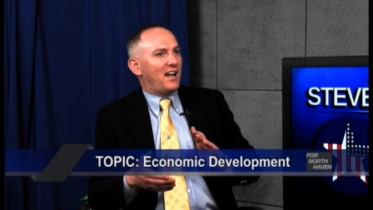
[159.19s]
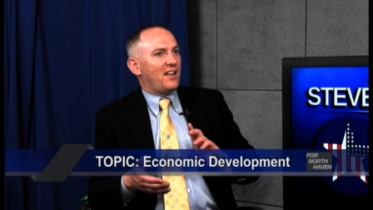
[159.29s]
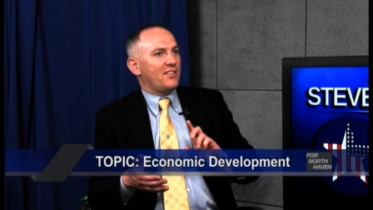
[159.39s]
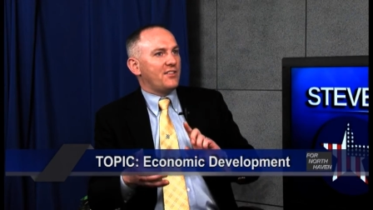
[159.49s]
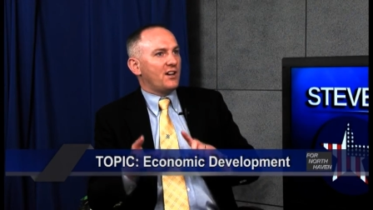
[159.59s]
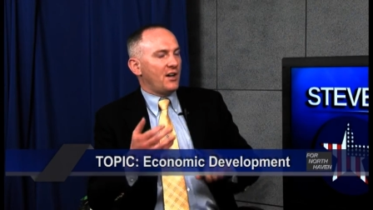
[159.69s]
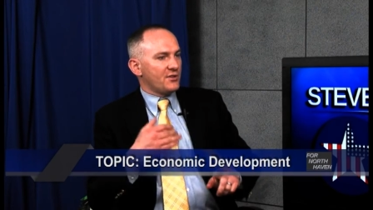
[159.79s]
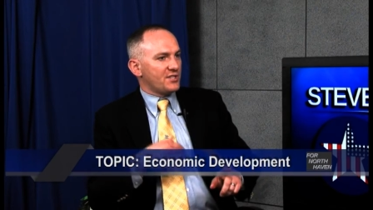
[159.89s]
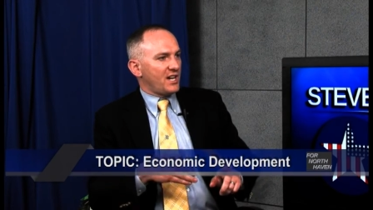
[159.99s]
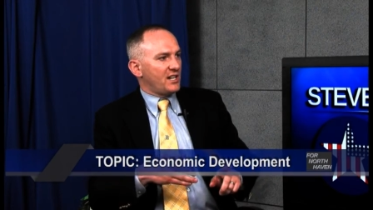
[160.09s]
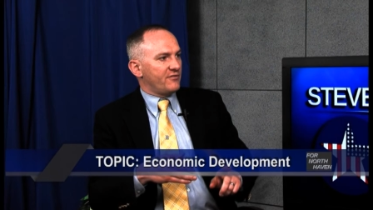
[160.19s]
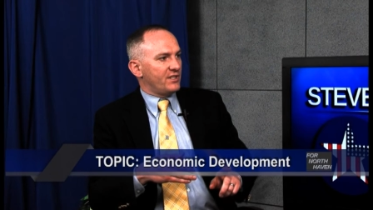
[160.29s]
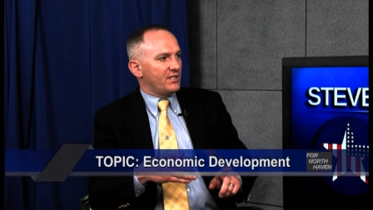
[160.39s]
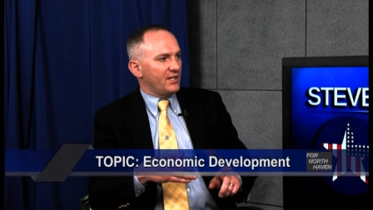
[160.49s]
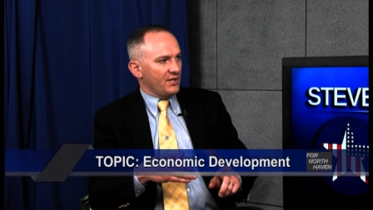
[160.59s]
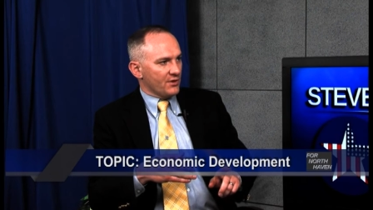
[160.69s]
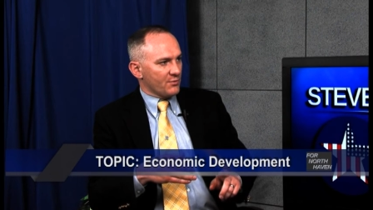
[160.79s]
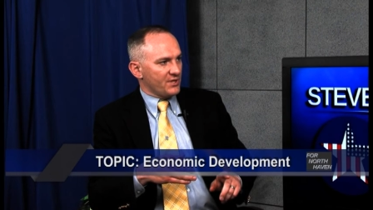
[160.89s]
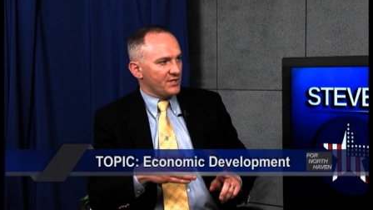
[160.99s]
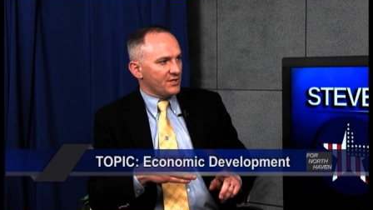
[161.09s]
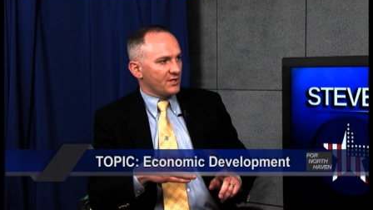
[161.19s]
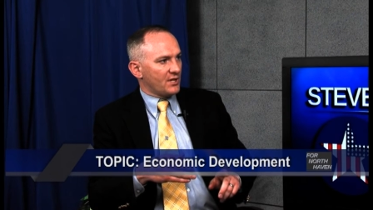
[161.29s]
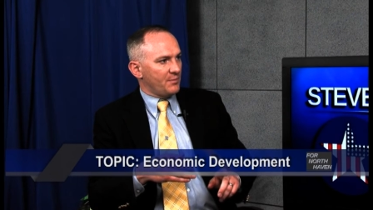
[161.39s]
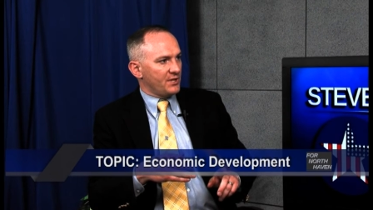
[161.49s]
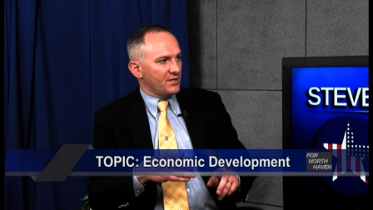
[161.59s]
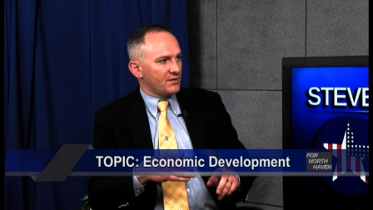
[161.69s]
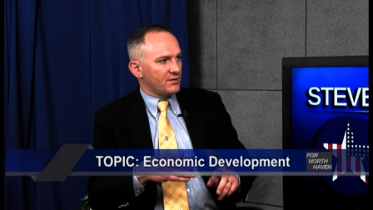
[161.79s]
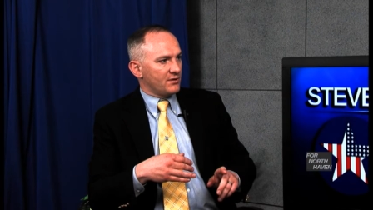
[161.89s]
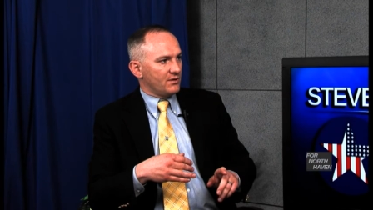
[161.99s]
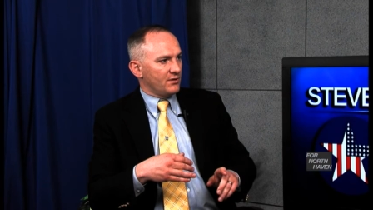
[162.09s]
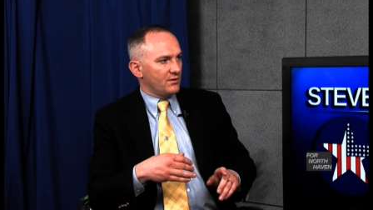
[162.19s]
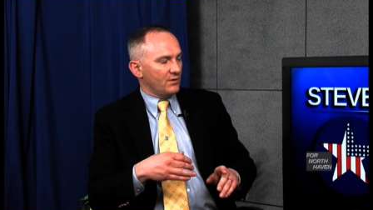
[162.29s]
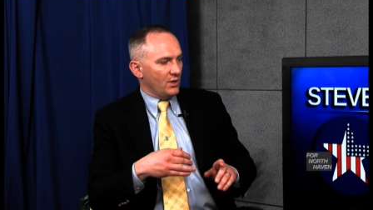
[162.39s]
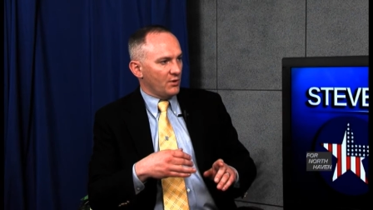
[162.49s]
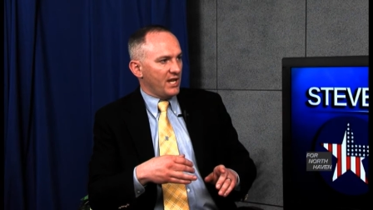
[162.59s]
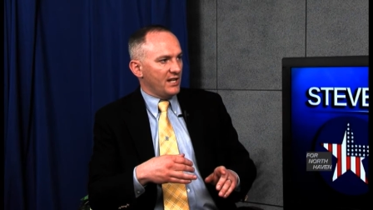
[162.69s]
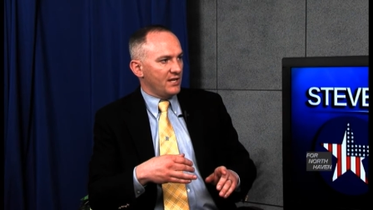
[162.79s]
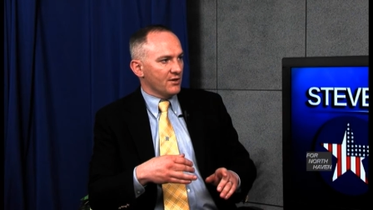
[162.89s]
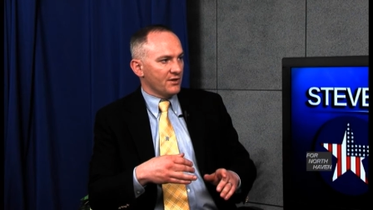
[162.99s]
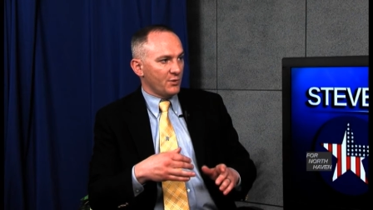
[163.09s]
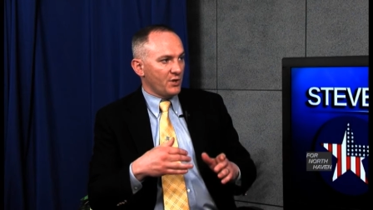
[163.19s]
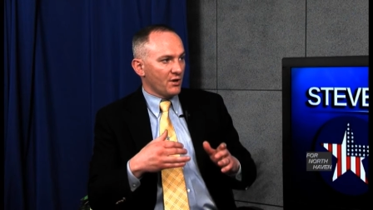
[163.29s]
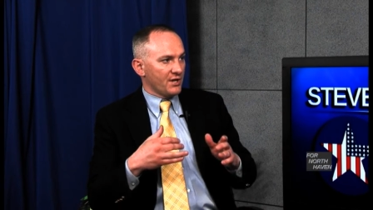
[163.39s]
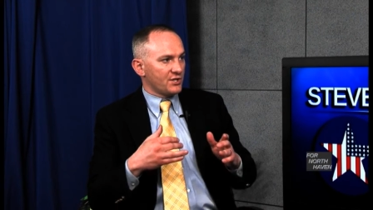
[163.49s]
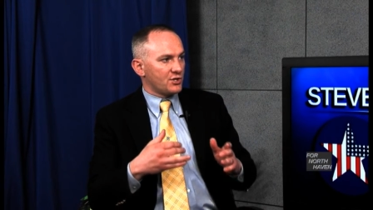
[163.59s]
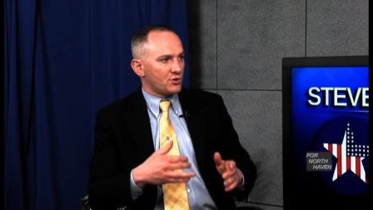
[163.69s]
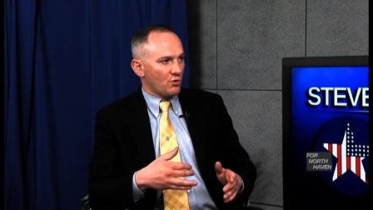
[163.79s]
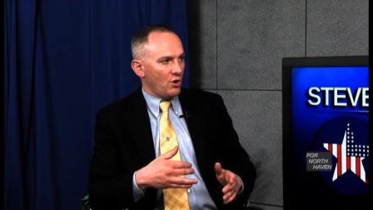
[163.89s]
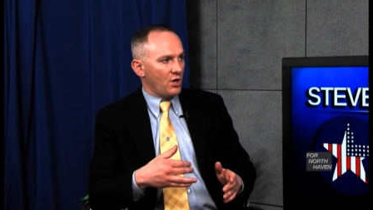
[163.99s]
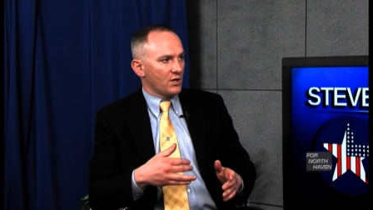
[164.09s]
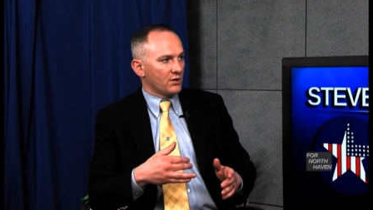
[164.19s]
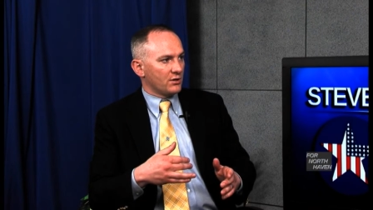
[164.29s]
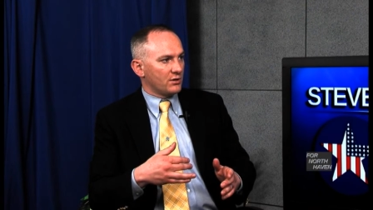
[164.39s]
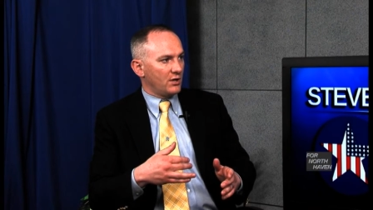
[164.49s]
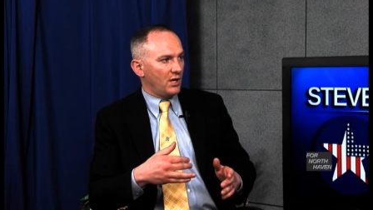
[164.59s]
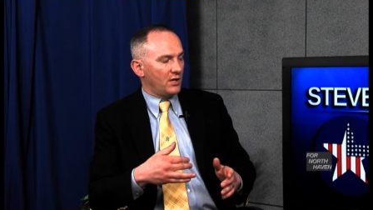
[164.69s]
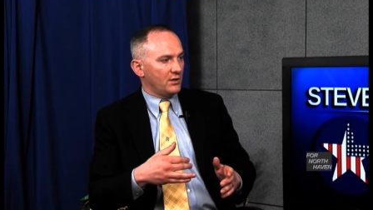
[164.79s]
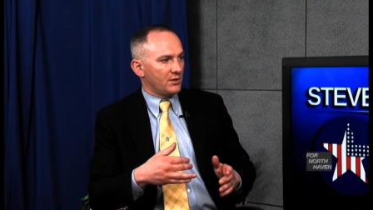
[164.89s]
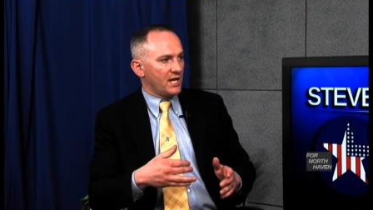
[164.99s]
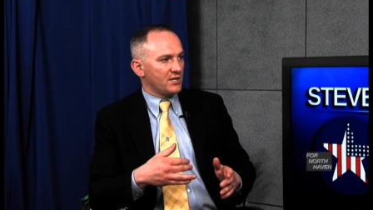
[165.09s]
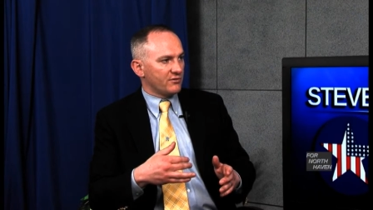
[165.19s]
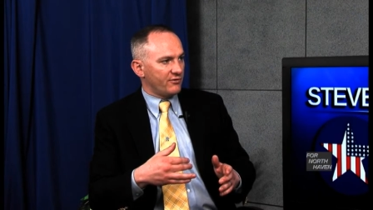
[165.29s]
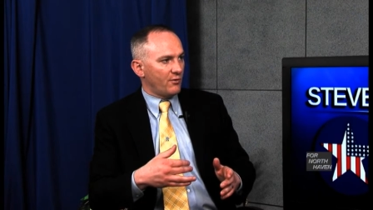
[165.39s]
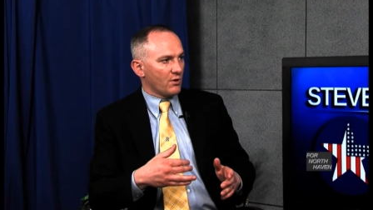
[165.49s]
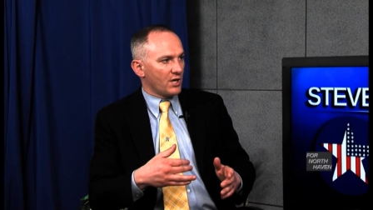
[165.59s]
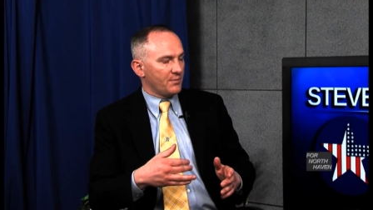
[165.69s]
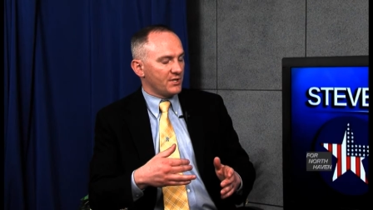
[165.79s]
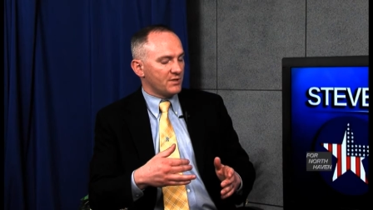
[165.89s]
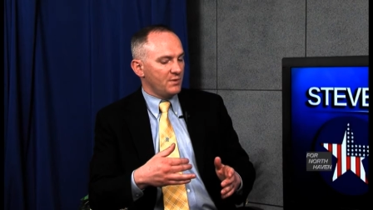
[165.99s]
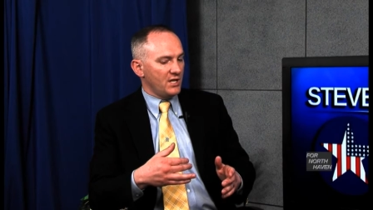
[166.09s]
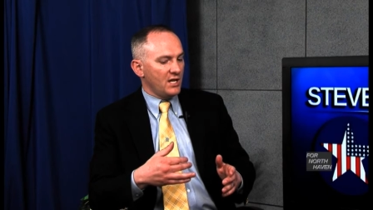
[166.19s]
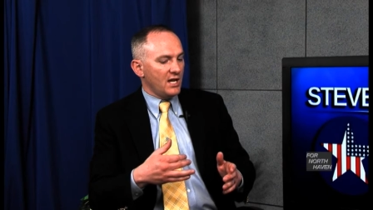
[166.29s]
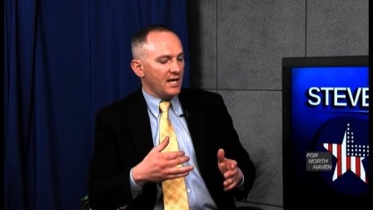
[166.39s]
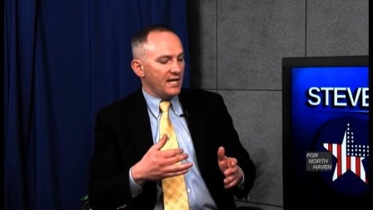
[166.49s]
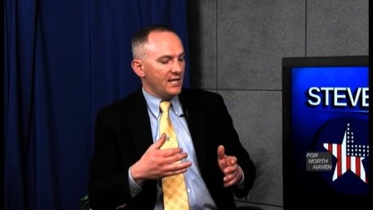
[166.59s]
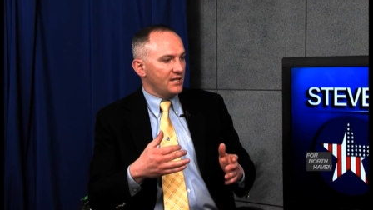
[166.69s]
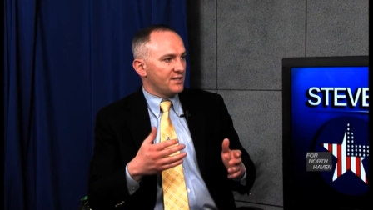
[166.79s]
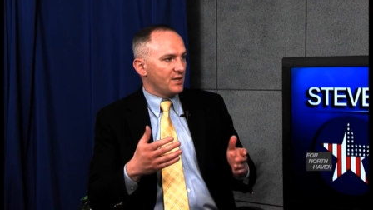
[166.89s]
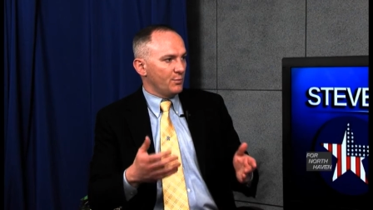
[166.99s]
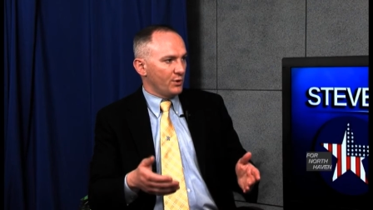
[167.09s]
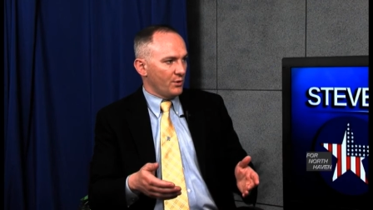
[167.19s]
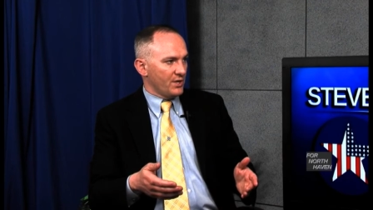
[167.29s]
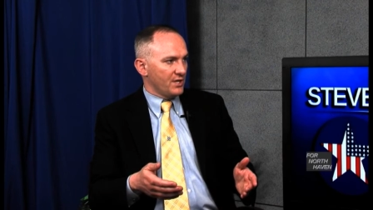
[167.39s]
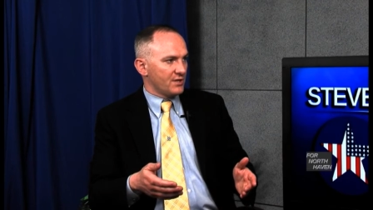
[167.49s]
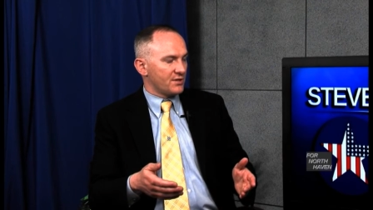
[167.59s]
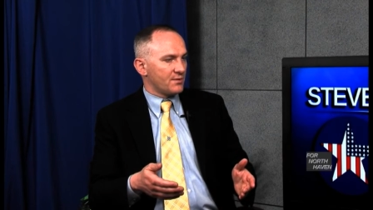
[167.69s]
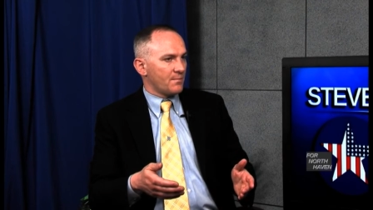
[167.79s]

The other side of it, and the other reason that companies locate here and that we are a strong location for companies to be, is employees.